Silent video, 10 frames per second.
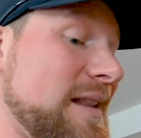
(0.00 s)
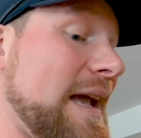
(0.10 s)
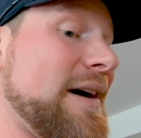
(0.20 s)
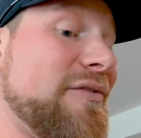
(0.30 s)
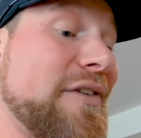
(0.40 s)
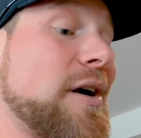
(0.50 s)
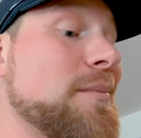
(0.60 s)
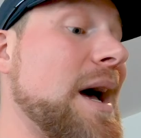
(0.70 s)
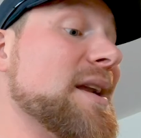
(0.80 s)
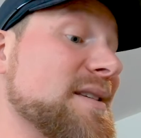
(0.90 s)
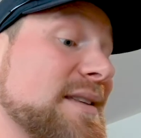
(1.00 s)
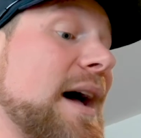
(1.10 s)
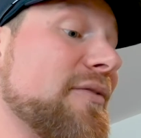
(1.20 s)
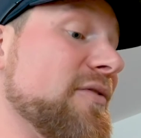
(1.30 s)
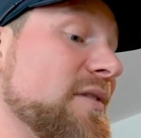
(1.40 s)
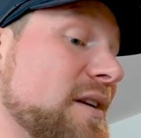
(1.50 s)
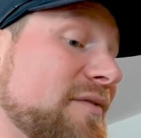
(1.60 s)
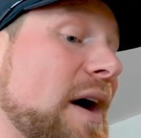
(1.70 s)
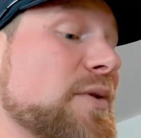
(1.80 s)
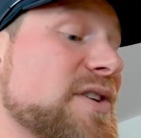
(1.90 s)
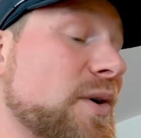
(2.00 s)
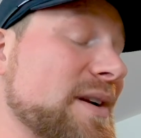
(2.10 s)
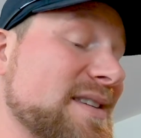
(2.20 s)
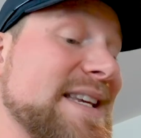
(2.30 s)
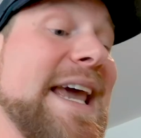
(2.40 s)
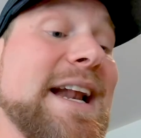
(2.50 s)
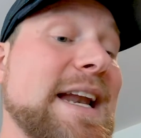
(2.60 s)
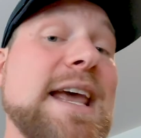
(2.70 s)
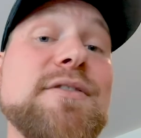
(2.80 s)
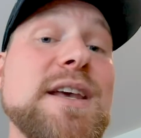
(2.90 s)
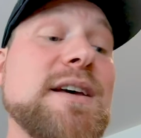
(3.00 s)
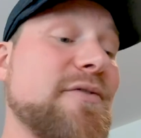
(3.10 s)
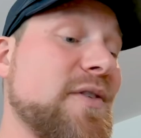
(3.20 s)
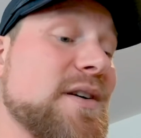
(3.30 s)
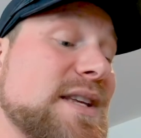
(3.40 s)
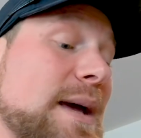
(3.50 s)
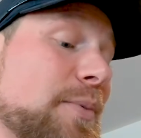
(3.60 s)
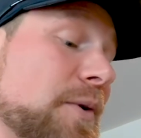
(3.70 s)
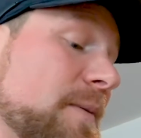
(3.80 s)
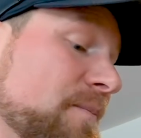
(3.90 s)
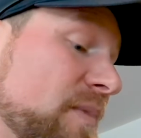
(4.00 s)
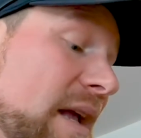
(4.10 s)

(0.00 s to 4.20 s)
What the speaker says: like a fair amount of stuff. If I was going to Scandinavia, for example,